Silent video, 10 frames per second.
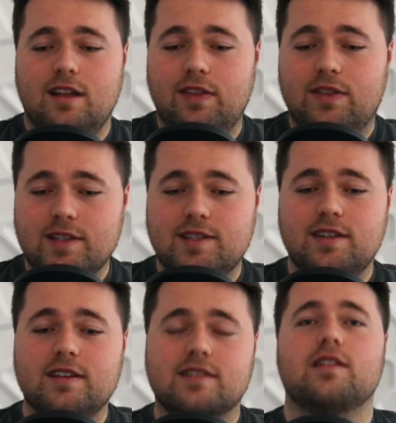
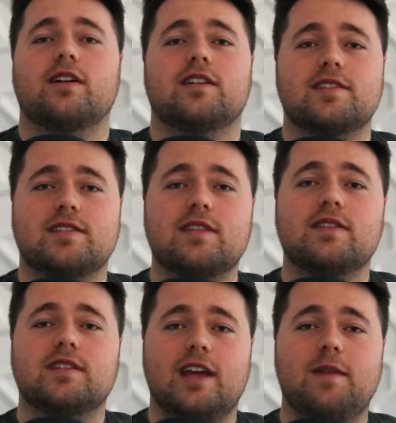This is, like I said,
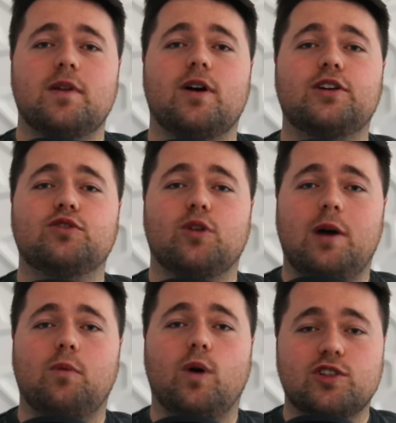the team that I grew
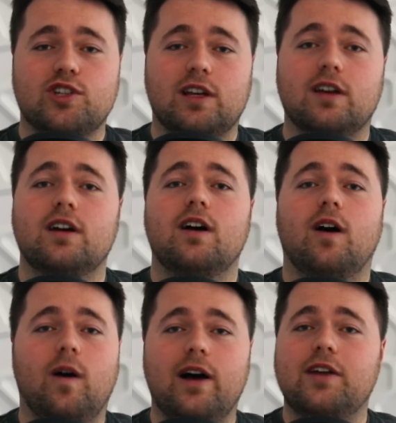up watching.
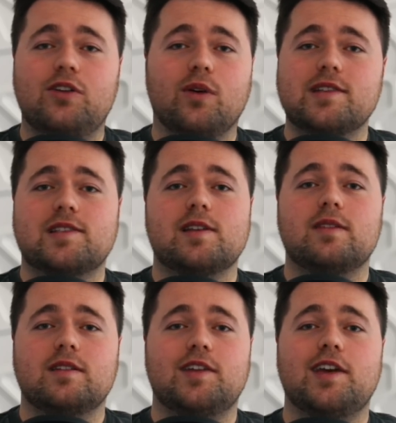I had not
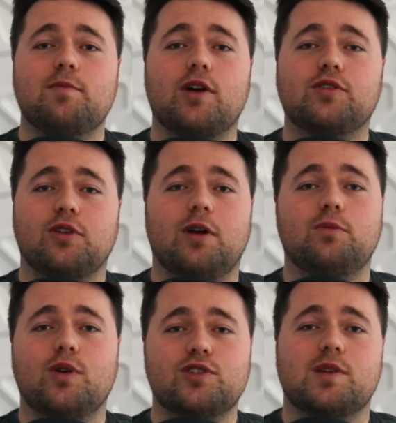seen the team I grew
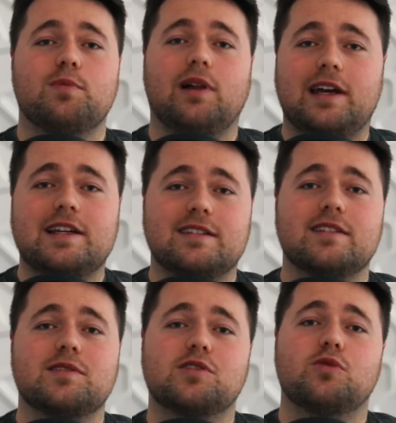up watching play
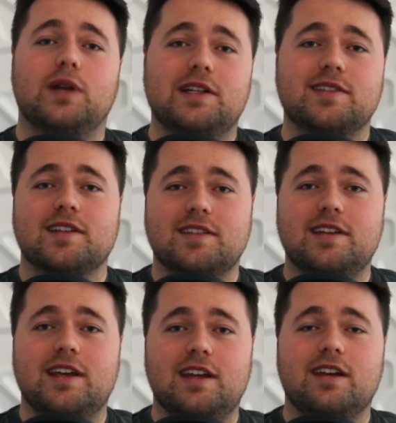since
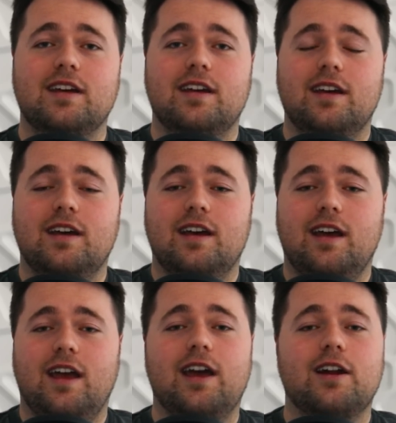2016,
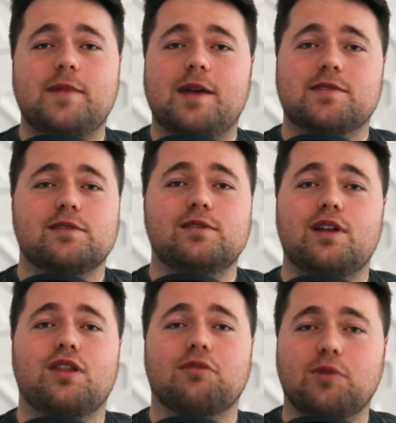and I'm
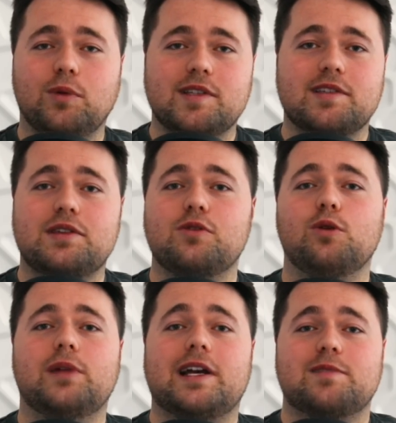absolutely thrilled to see the
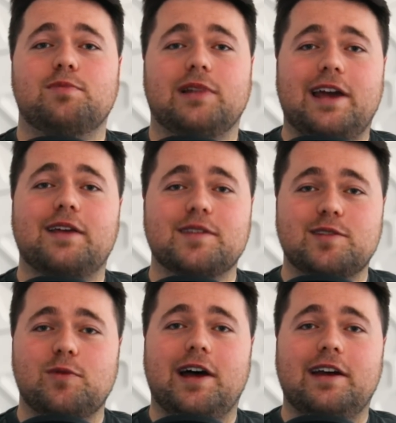All Blacks playing
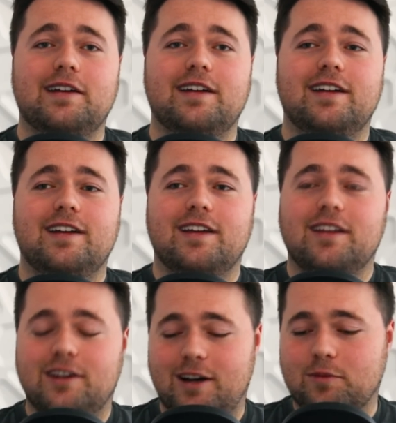this way.
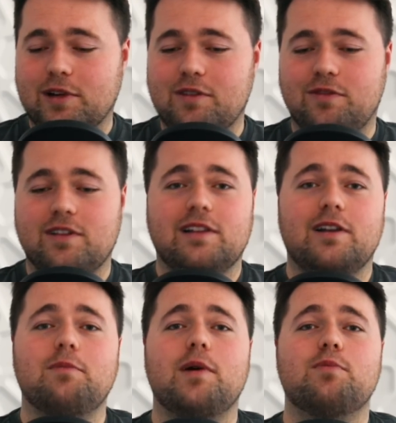You know, I'm really feeling
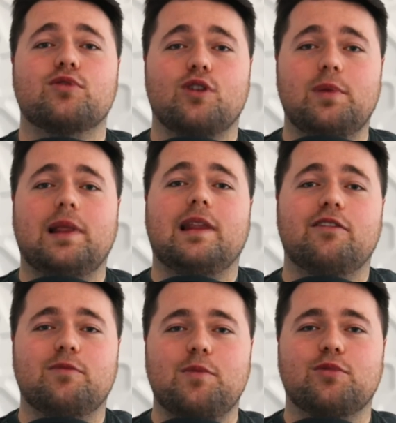like my proper
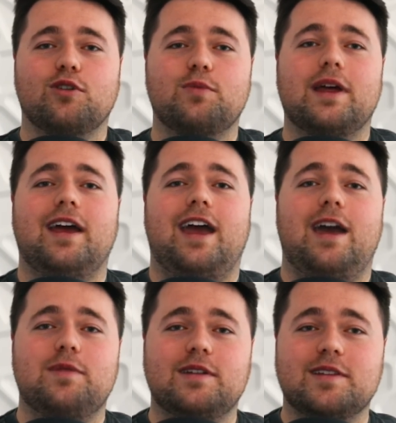love, my proper
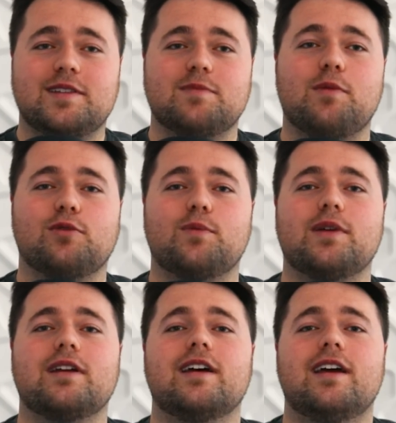happiness, my
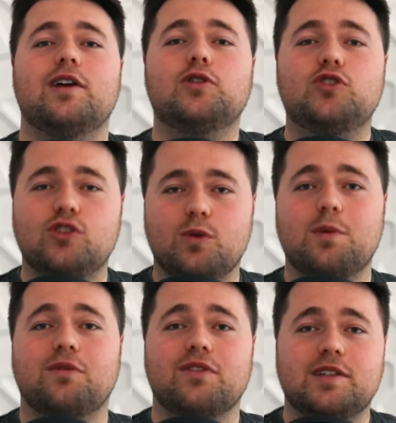proper
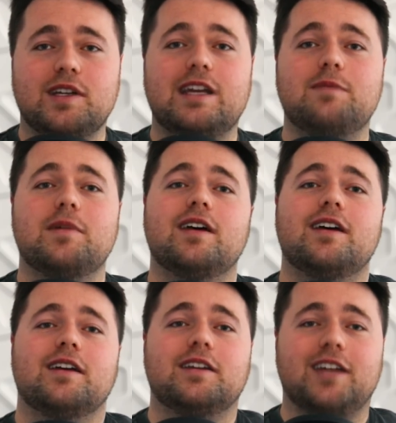enjoyment for the team
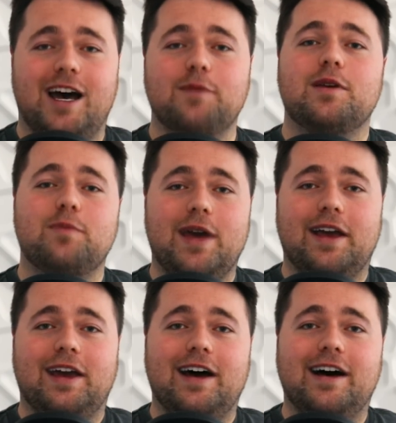coming
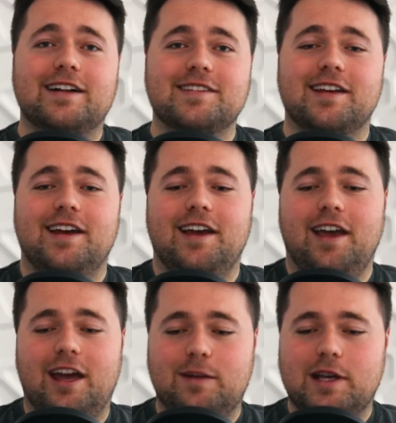back out,
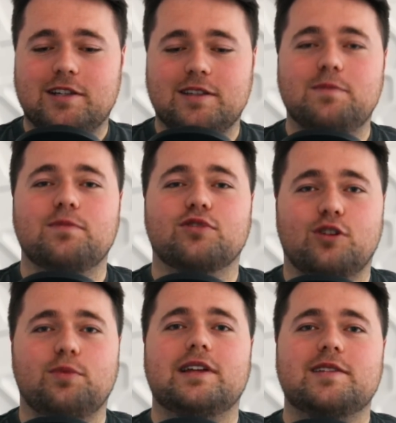and I'm actually
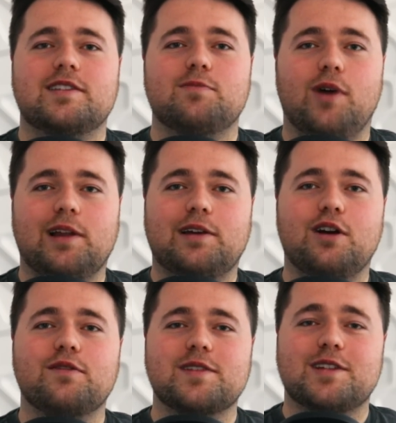properly smiling
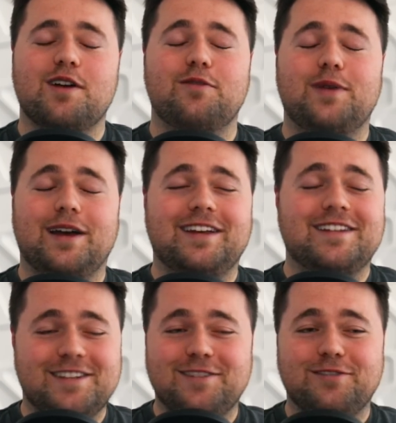over stuff about
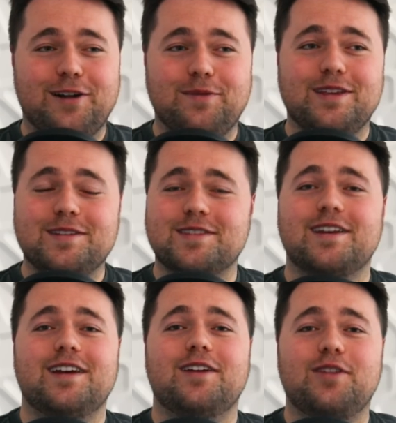NZ Rugby
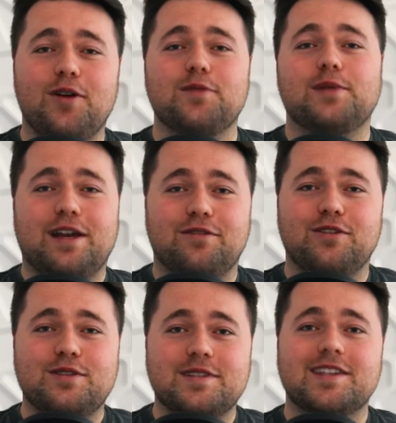that's not the Black
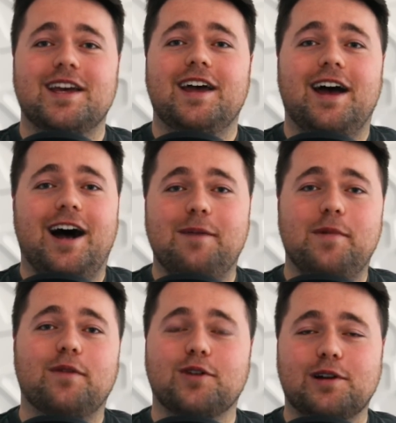Ferns.
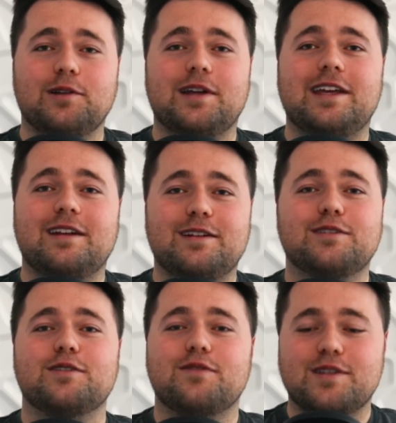I've got a lot of editing
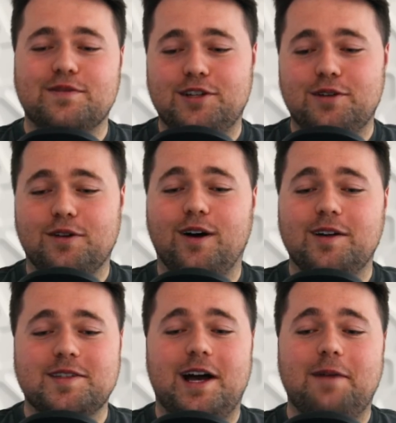to do for this video,
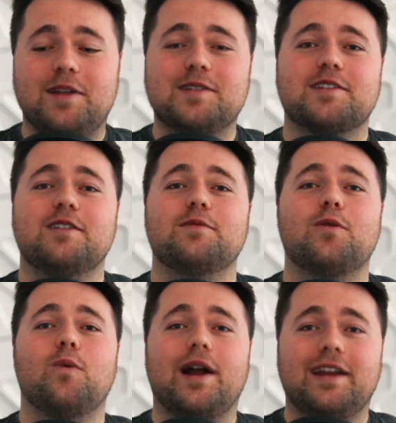guys. It is going to be
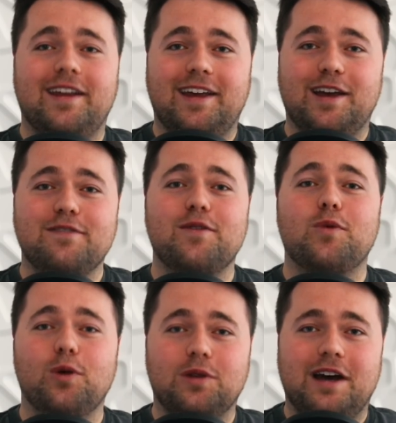one heck of a
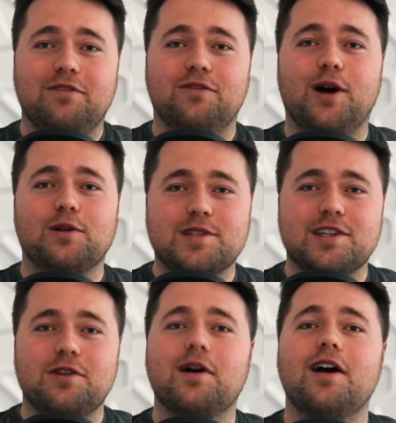World Cup final,
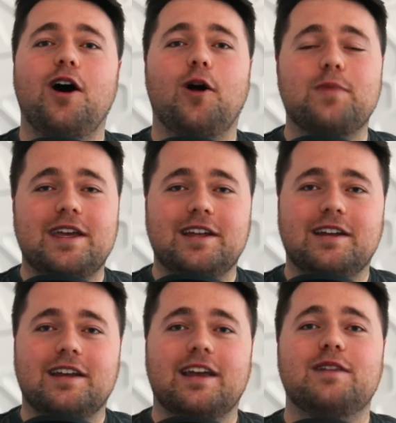so I'll be
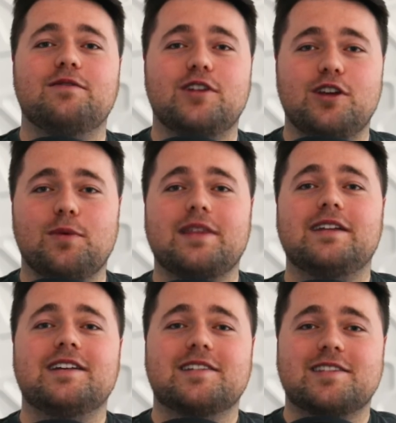editing and videoing
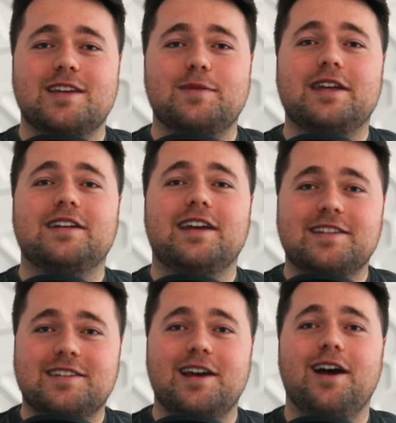the next semi
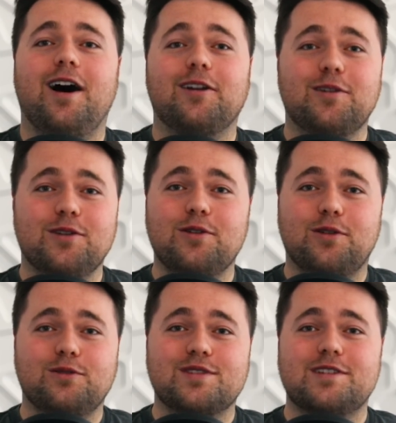next. I don't know
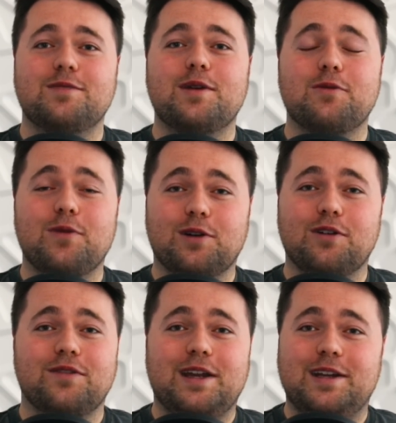who's going to be the
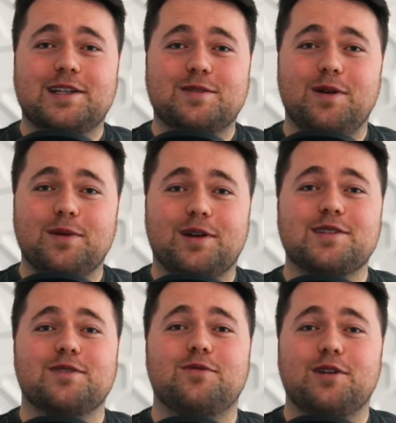winner of that next one
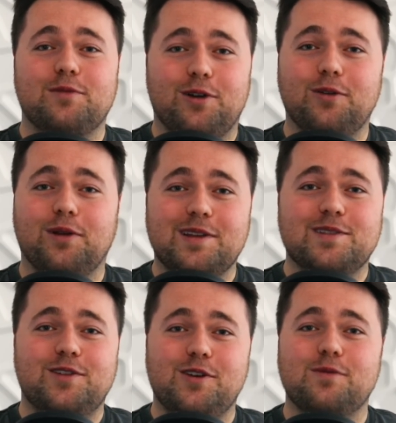because of when I'm recording
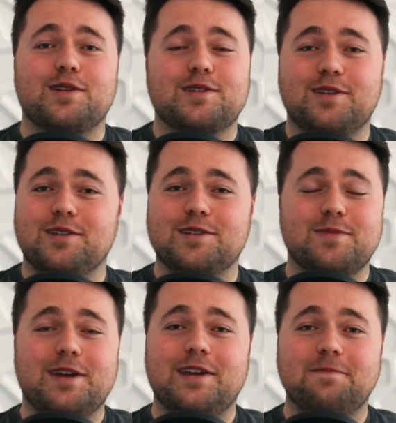this video, because goodness
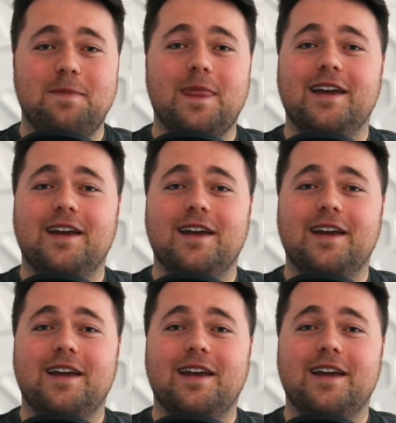me,